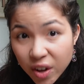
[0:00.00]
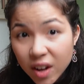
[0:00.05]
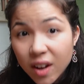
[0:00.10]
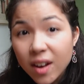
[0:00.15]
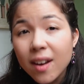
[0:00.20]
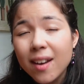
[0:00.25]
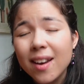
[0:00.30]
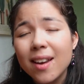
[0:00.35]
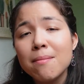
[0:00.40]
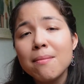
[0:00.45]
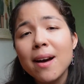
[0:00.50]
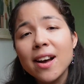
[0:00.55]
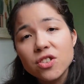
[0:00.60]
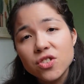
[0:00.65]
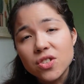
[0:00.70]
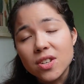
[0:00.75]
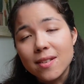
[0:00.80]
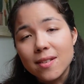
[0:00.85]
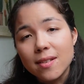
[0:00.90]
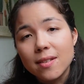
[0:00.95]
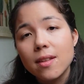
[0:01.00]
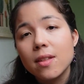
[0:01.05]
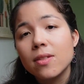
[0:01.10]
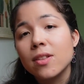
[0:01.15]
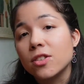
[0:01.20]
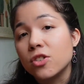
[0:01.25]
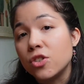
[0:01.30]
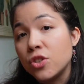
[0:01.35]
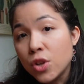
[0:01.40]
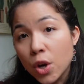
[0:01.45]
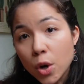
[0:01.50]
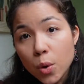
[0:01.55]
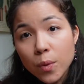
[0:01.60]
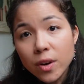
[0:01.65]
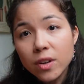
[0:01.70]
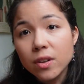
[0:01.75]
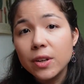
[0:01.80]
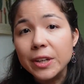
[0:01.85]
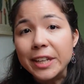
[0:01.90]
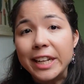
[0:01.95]
imagined that no one
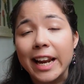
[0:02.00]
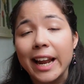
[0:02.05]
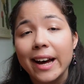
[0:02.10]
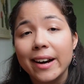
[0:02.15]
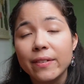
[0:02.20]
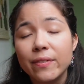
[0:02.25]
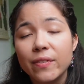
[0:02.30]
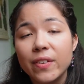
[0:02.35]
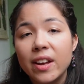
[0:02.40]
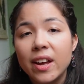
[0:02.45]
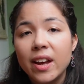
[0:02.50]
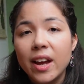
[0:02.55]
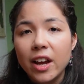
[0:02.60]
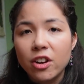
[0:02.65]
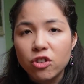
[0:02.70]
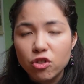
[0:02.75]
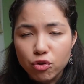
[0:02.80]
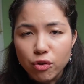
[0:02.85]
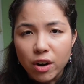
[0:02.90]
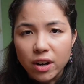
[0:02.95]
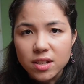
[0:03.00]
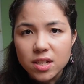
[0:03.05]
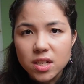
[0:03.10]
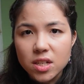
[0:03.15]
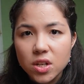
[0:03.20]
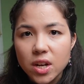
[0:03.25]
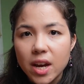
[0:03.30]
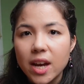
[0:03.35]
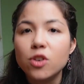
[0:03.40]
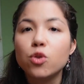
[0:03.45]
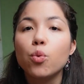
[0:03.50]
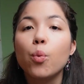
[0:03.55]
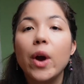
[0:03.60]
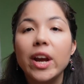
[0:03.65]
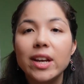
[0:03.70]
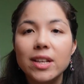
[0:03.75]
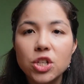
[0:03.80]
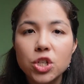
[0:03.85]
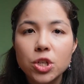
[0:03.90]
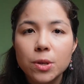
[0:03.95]
could love and trust and
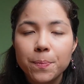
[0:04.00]
wait.